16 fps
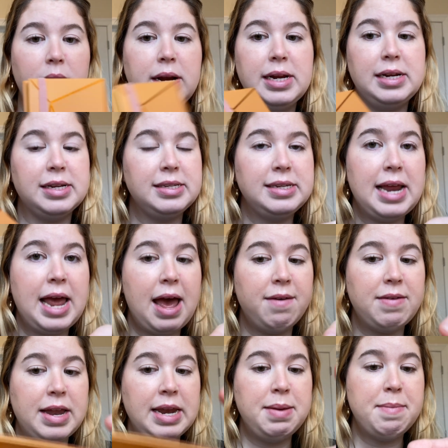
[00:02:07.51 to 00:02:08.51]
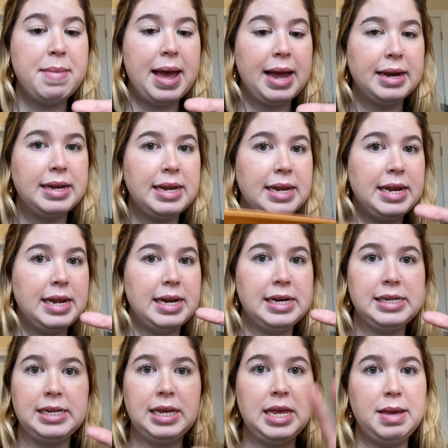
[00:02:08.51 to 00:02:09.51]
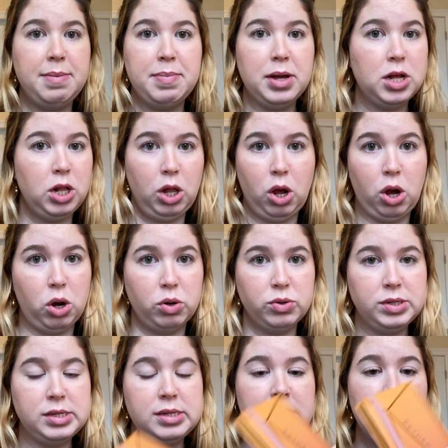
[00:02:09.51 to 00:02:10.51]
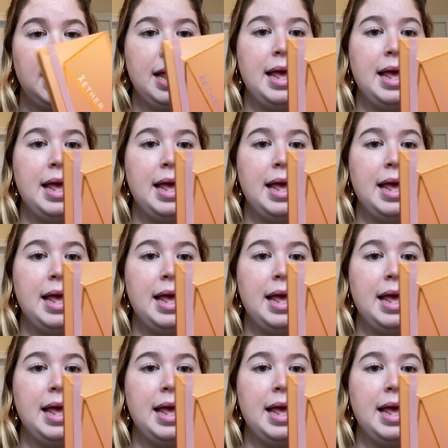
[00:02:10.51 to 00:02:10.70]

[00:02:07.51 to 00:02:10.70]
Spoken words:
It doesn't have any magnet in it to keep it closed,